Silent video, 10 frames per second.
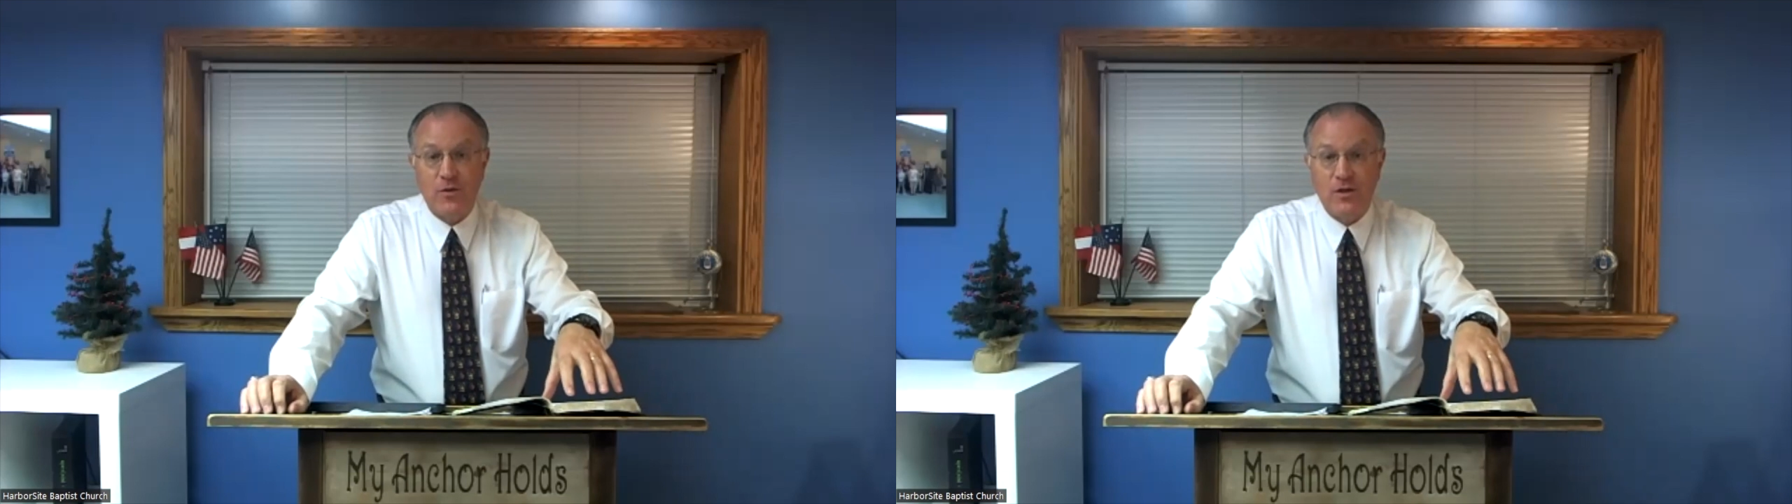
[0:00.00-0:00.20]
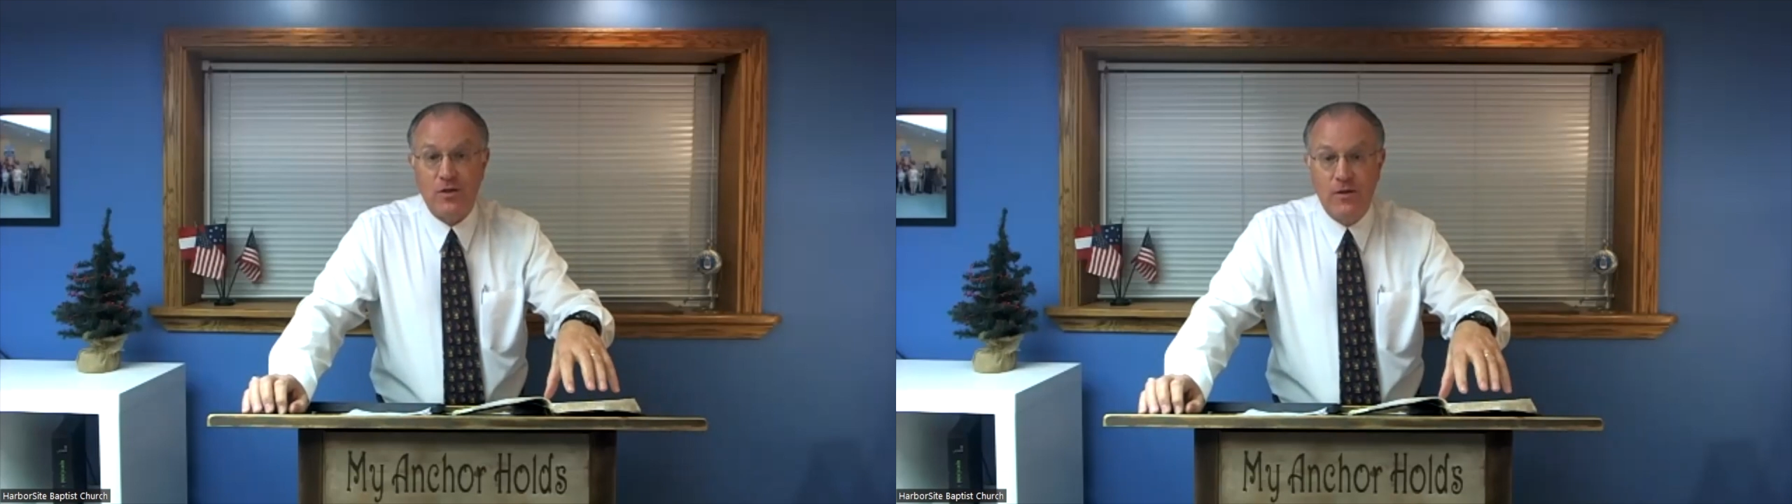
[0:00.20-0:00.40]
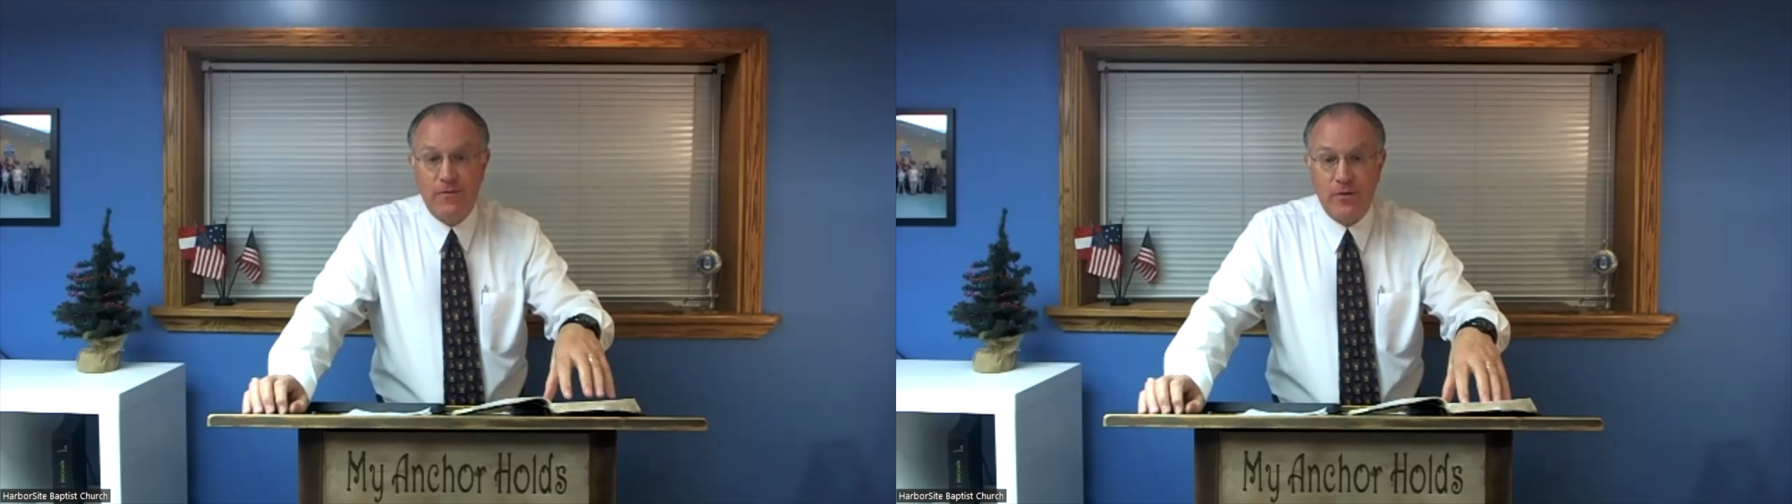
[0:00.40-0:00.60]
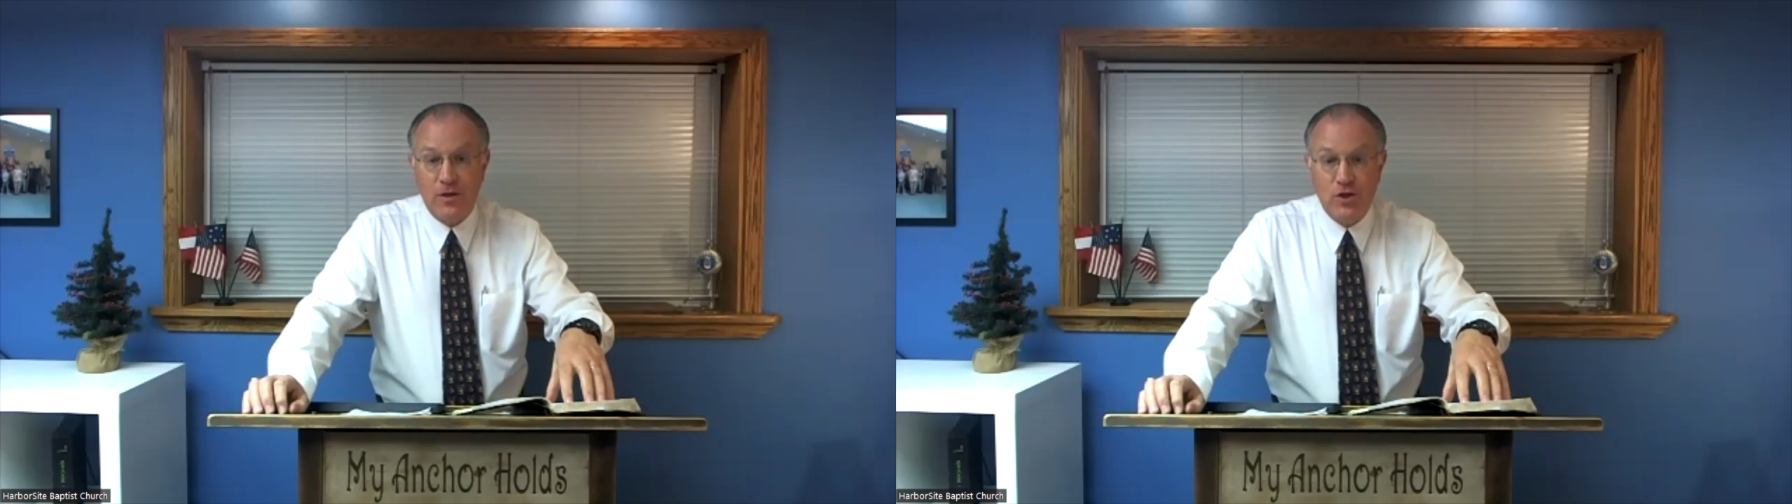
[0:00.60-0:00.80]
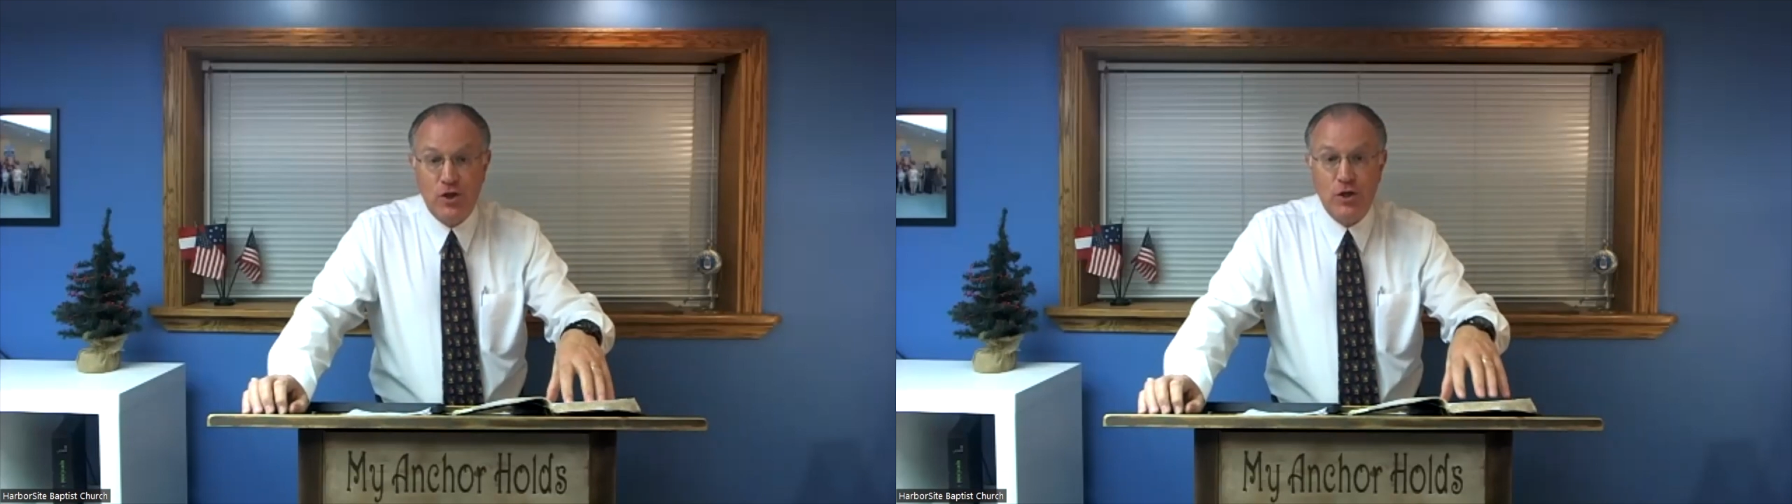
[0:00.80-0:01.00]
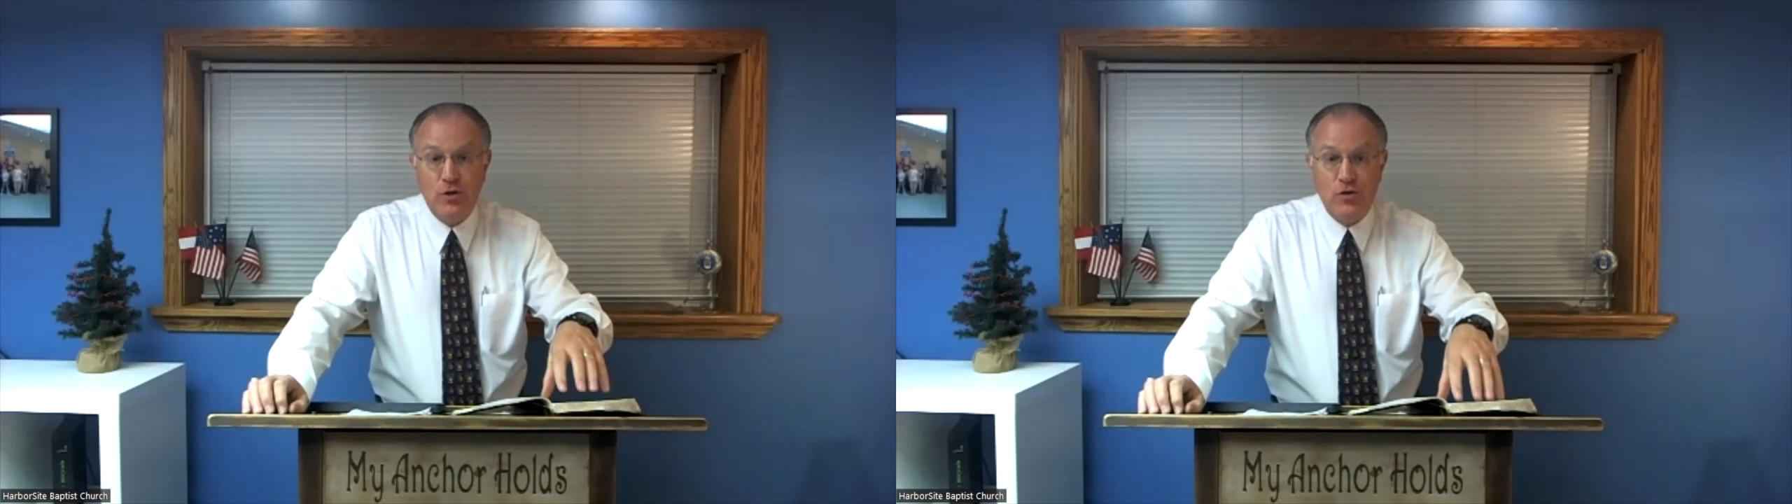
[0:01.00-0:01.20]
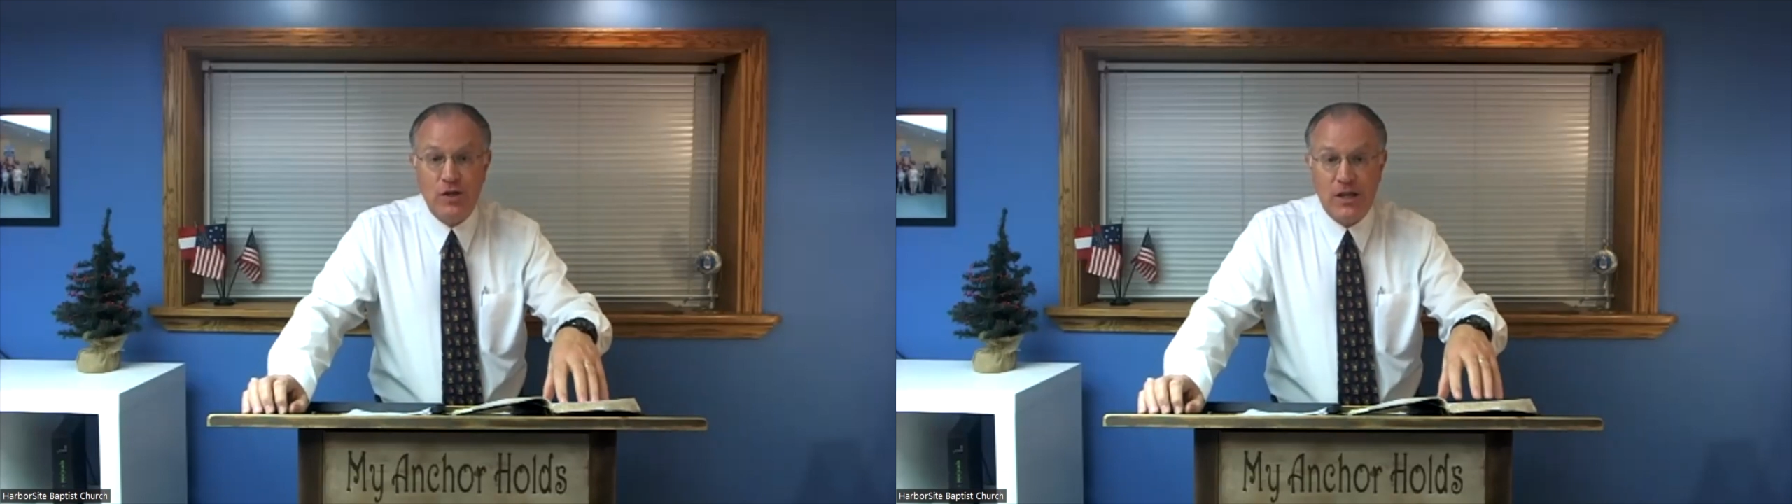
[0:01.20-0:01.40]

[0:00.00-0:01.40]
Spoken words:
the Jews